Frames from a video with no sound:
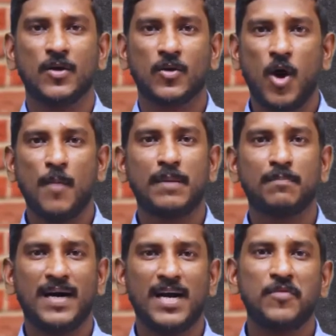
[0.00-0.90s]

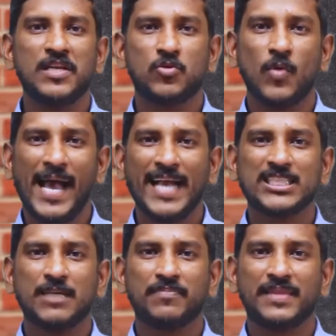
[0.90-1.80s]
Robert Baldwin to
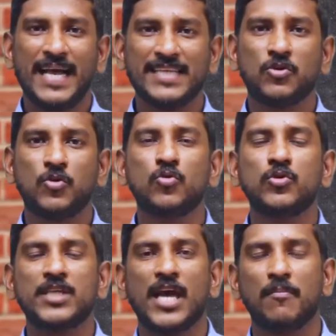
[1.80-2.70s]
accept that
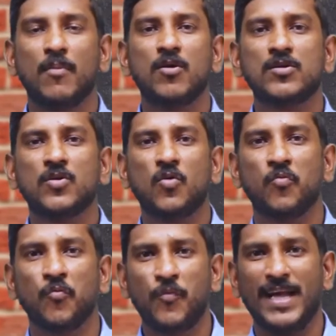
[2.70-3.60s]
huge amount
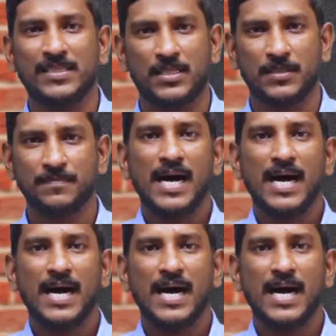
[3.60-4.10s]
of wealth,